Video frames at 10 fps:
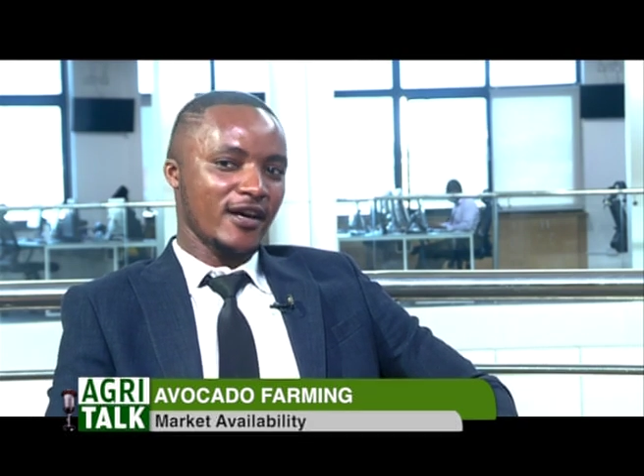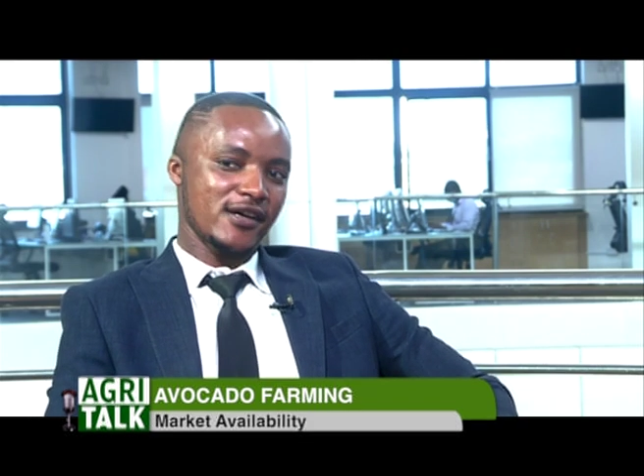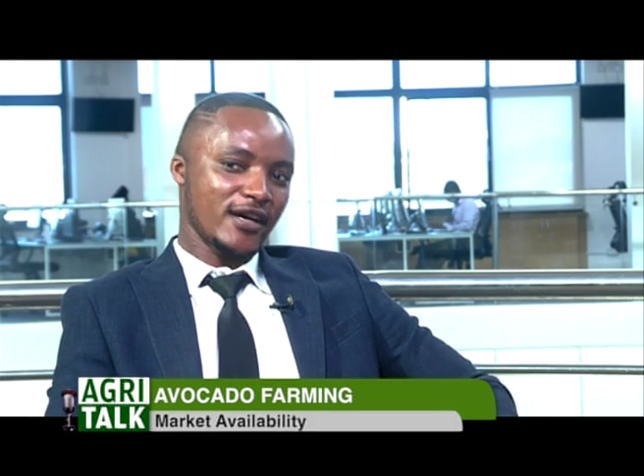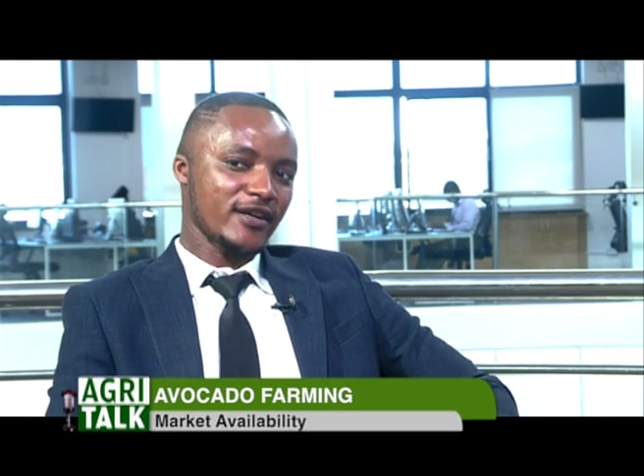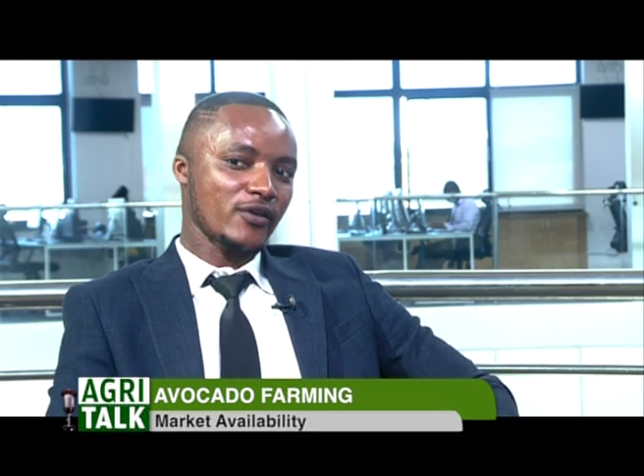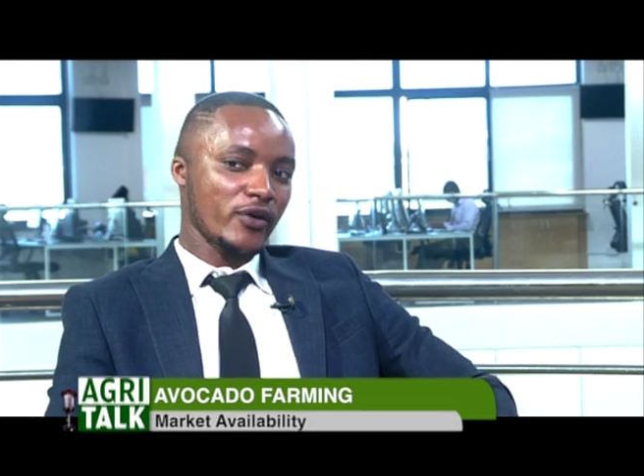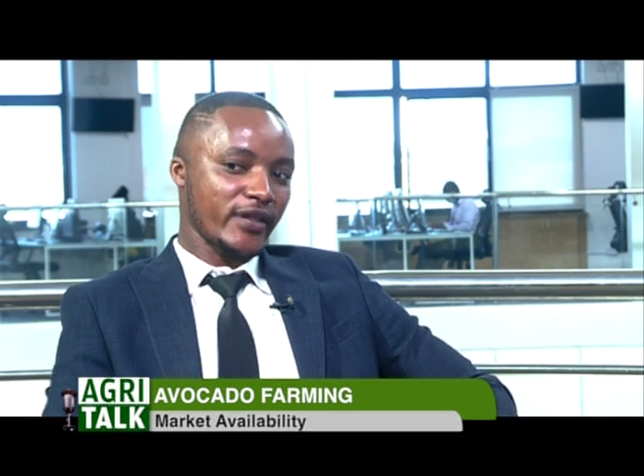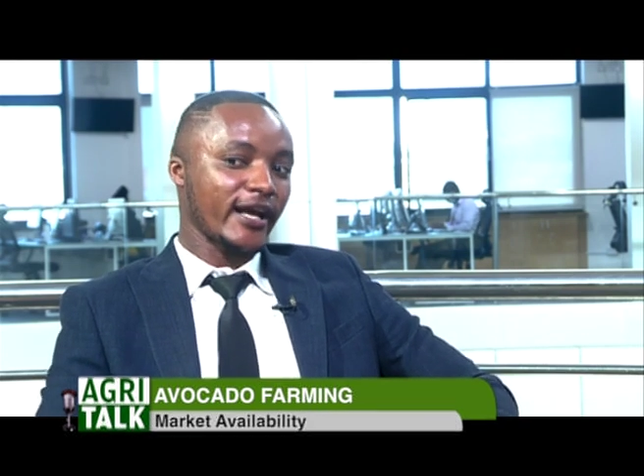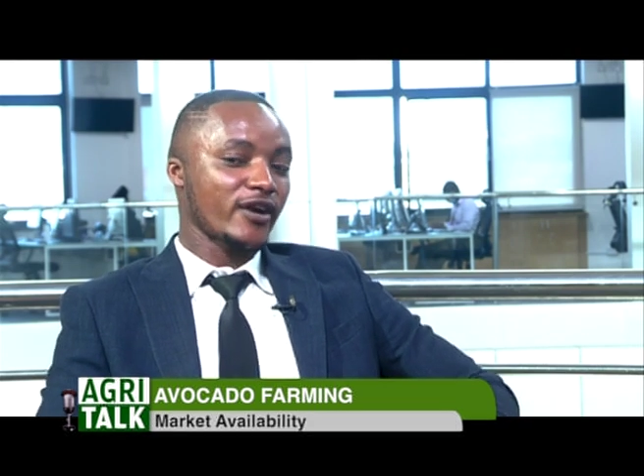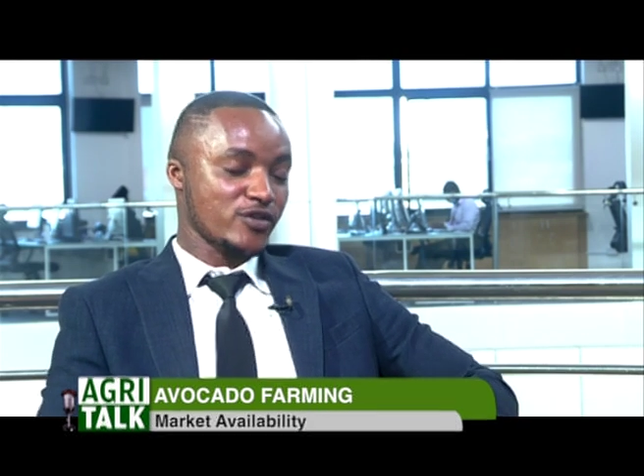And
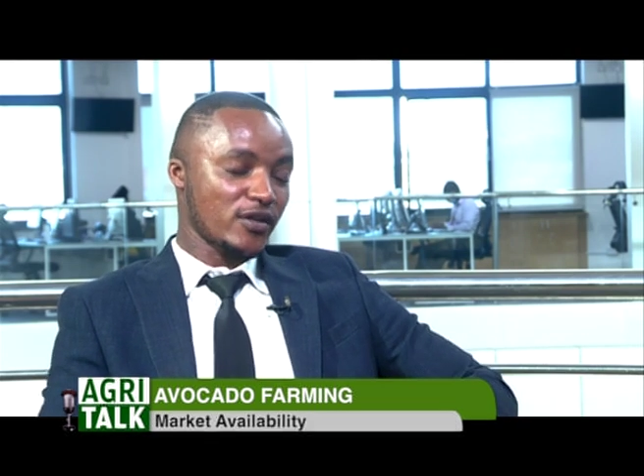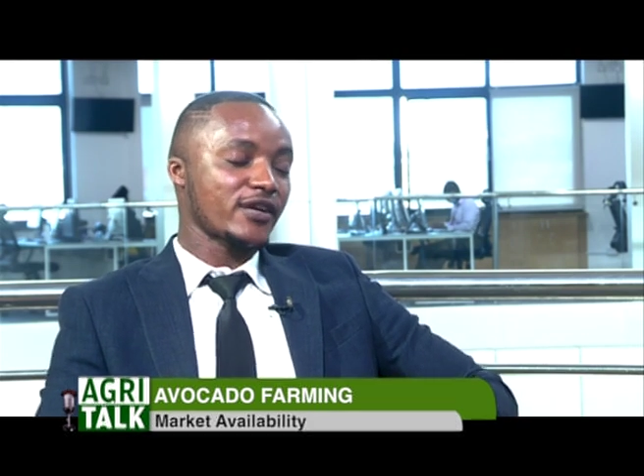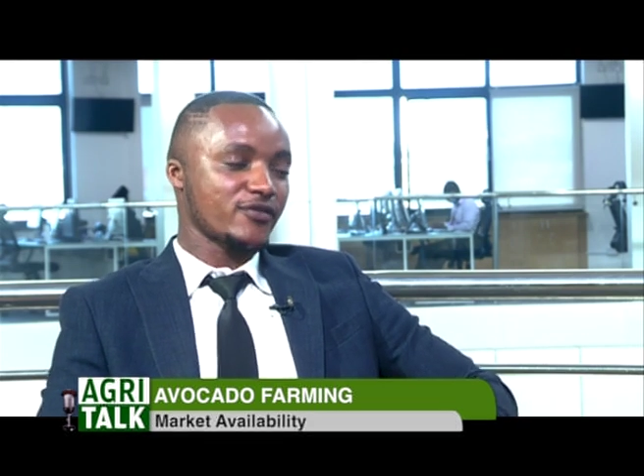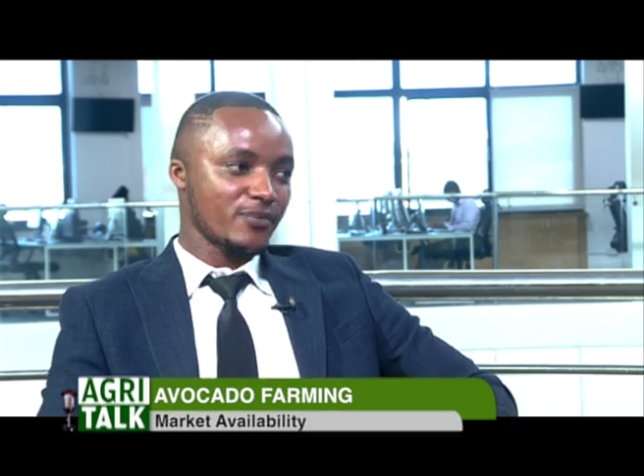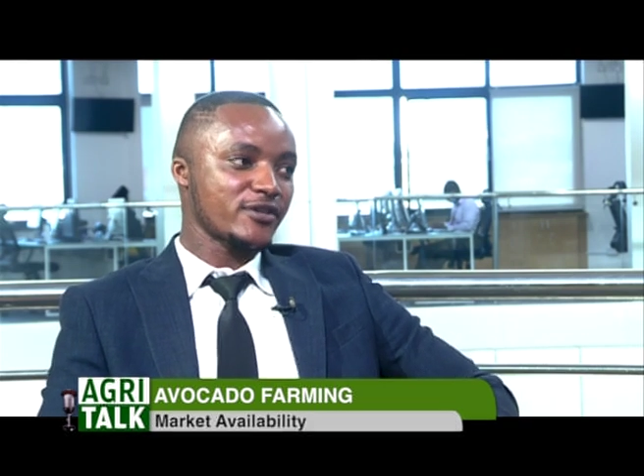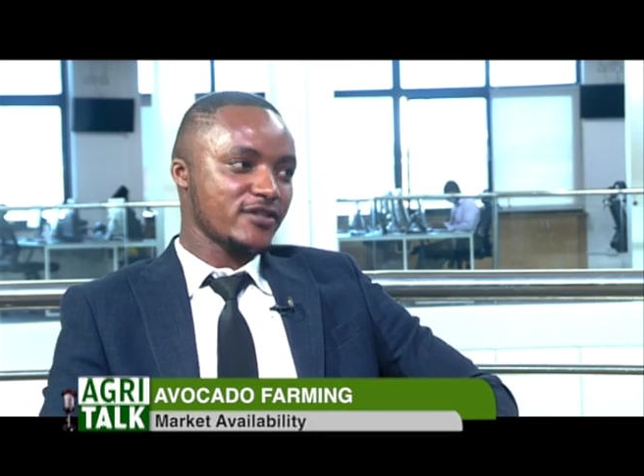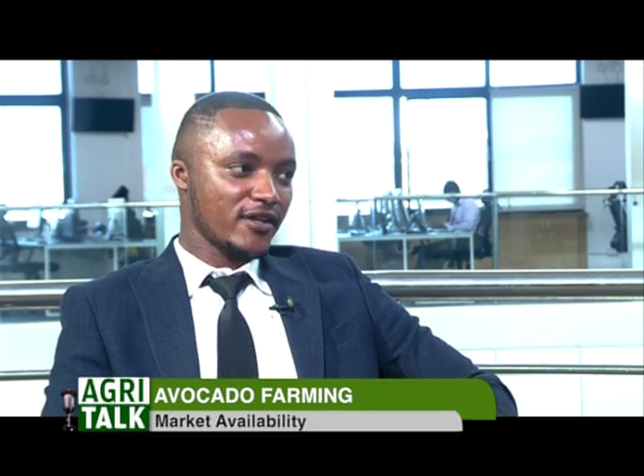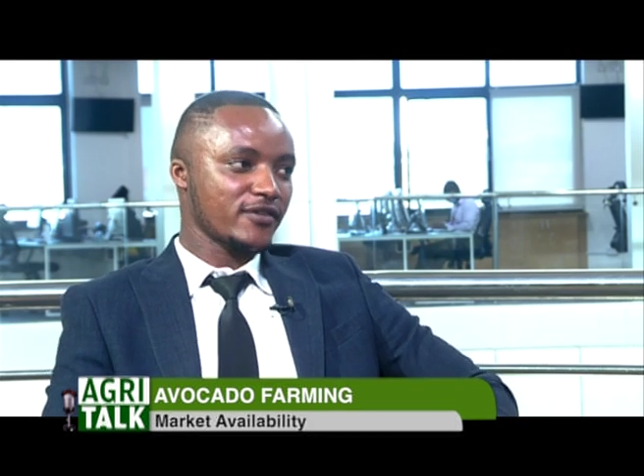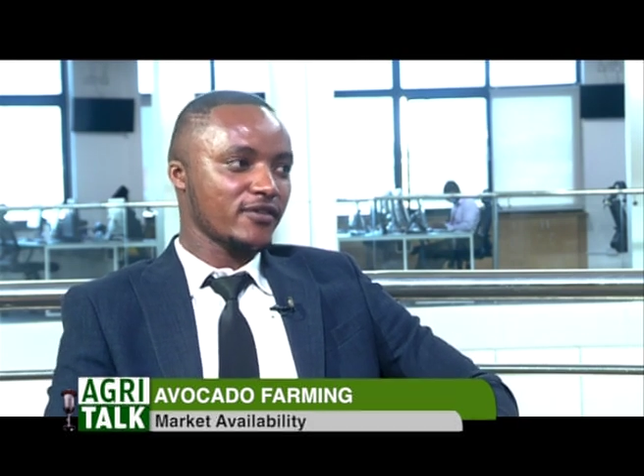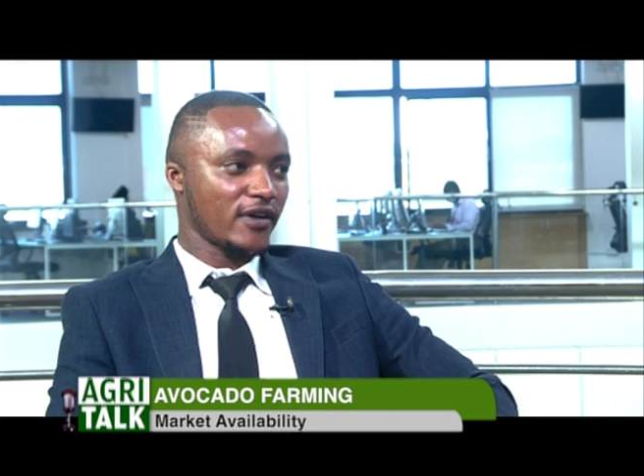they can also learn from each other.